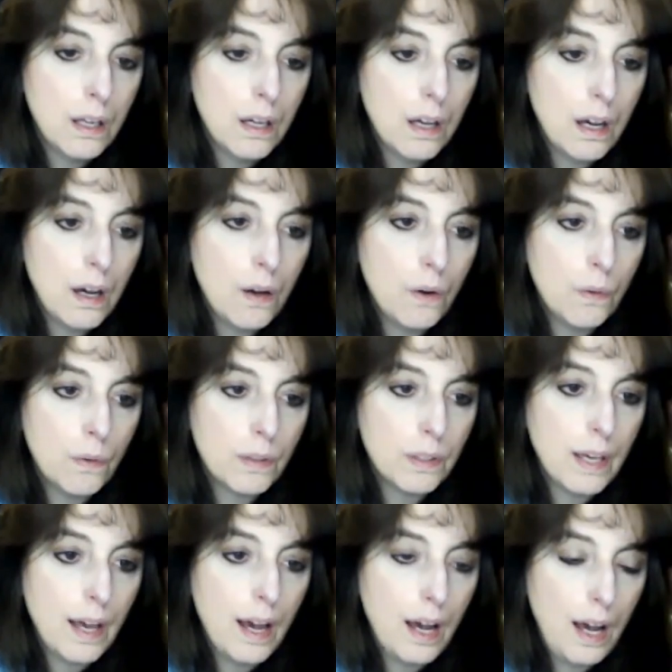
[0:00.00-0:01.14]
Oh,
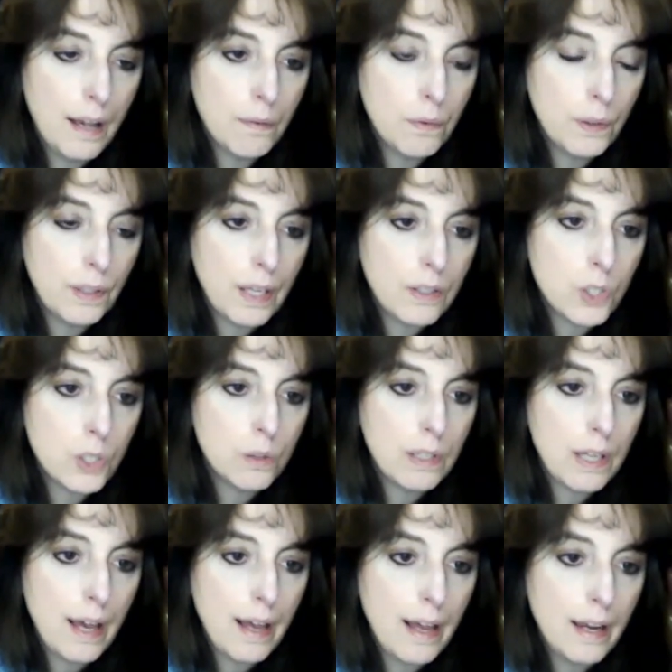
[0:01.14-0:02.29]
yeah, I will get you.
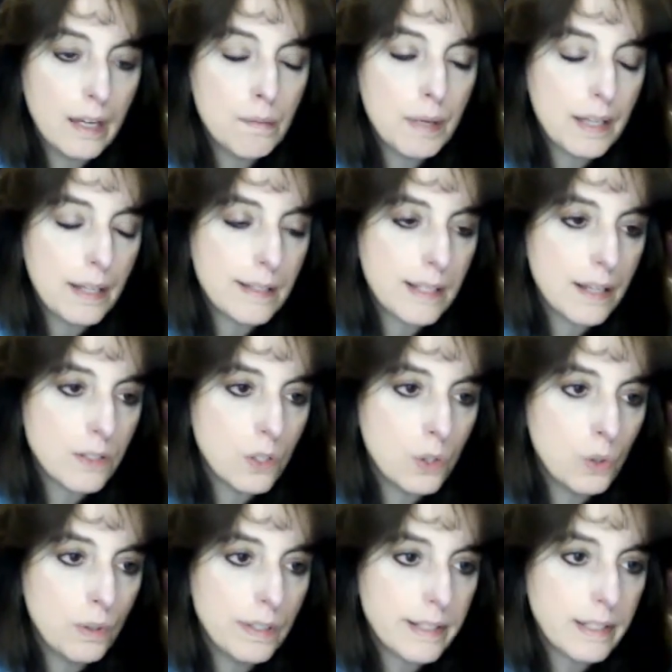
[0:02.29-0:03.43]
Yeah, anybody that's asked to
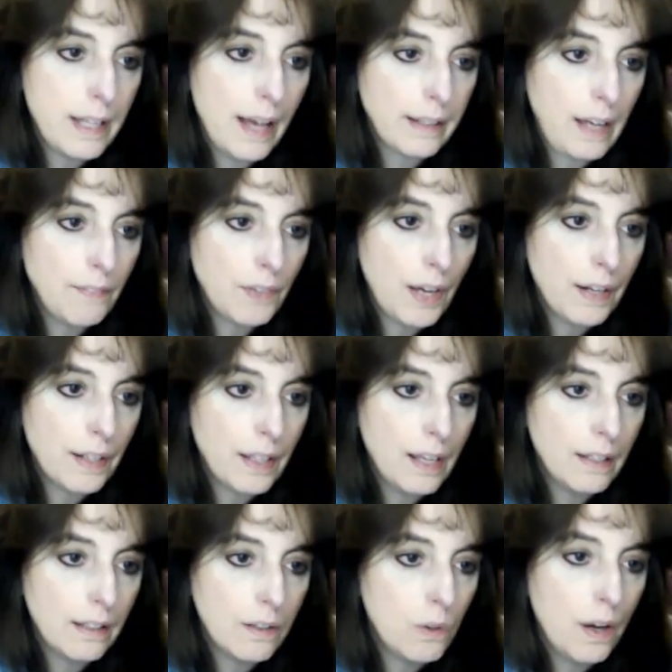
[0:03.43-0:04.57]
join Slack, I've got to get
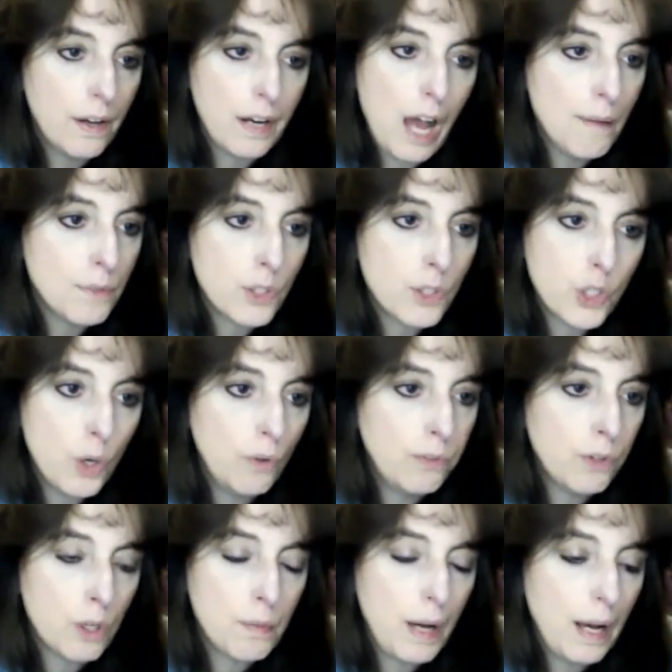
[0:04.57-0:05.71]
caught up. I'm so far
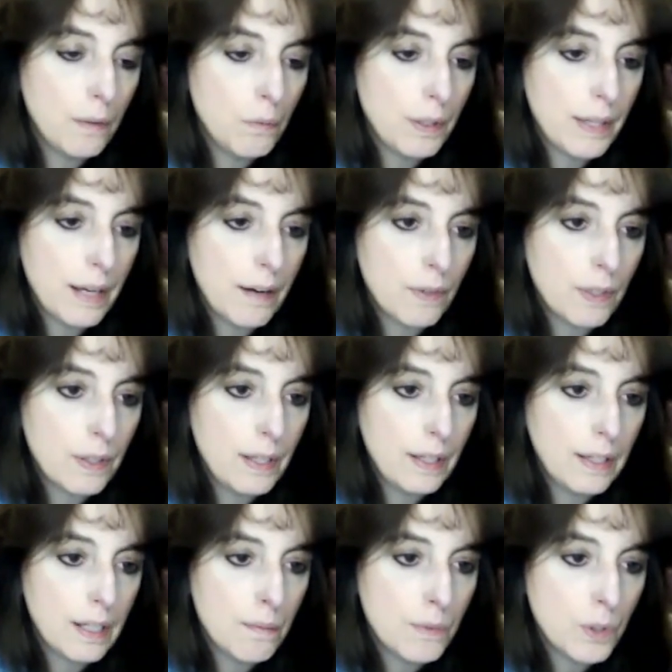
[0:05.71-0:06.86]
behind with everything that
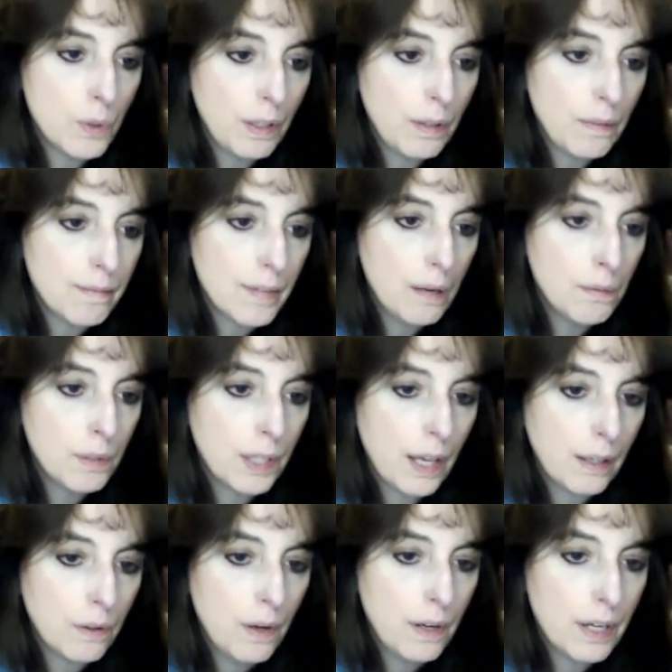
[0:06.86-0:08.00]
I'm doing. I will get
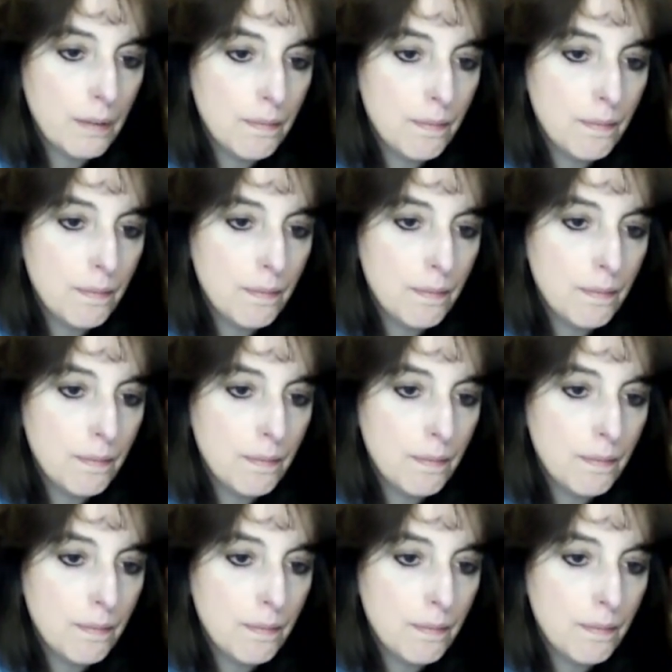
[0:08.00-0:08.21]
caught up.